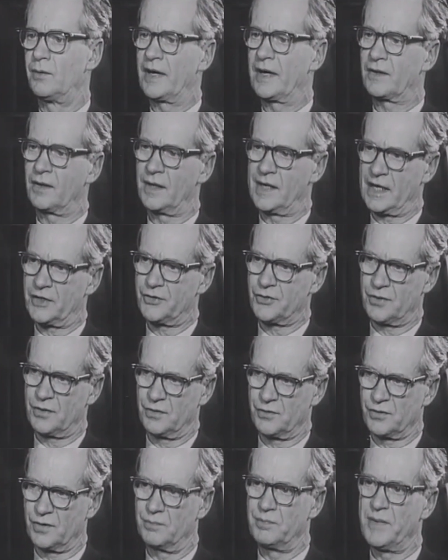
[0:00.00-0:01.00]

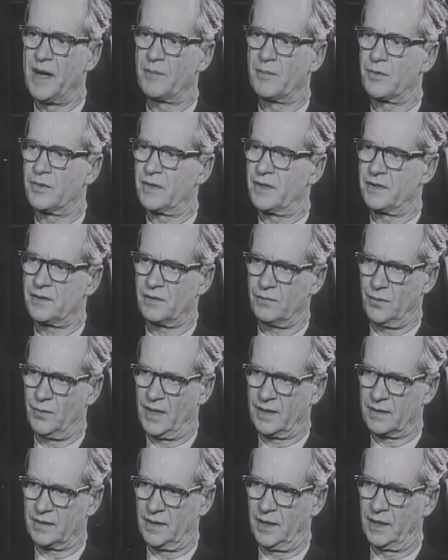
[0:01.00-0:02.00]
recollections and memories and
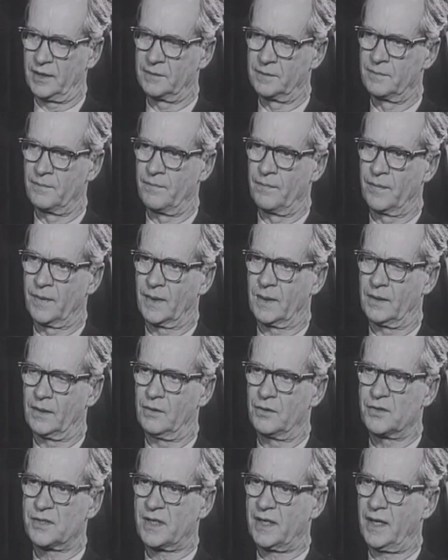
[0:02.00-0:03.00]
whatnot.
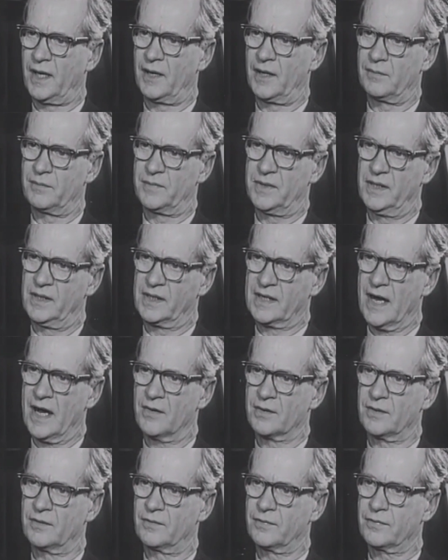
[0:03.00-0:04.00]
Those can be
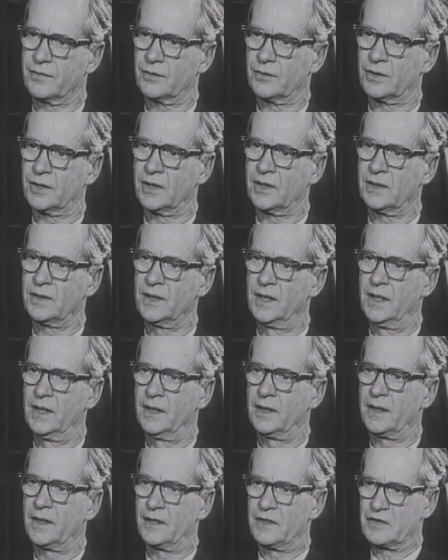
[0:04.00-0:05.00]
accounted for
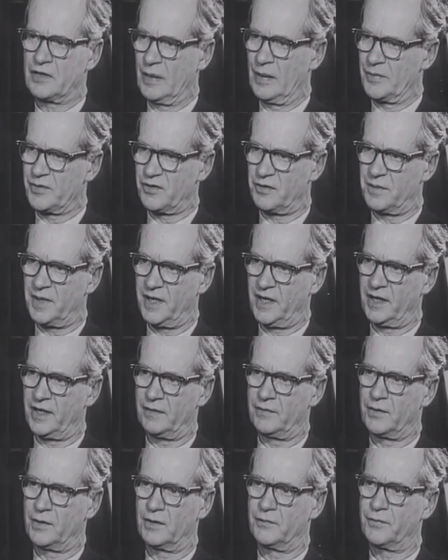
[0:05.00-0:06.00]
in terms of
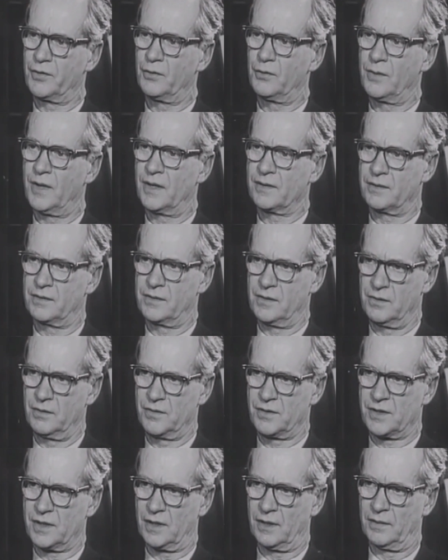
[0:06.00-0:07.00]
behavior if you want to
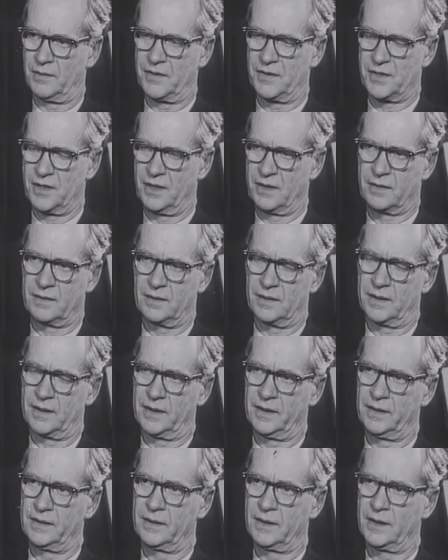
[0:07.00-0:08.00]
do so.
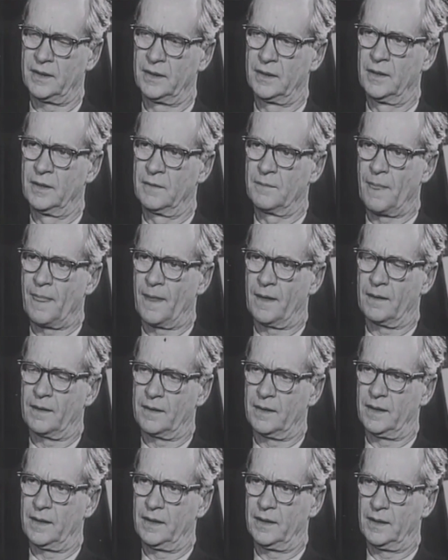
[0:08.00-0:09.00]
Certainly,
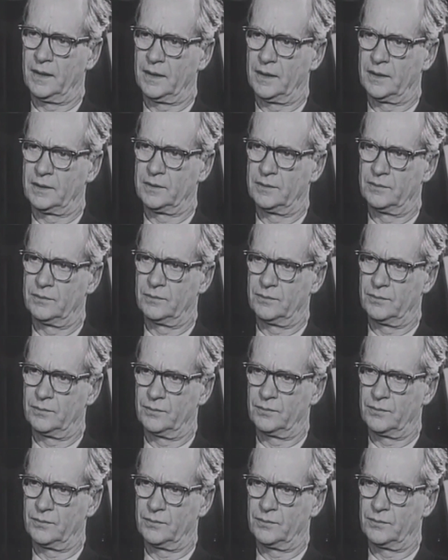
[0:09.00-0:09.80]
they are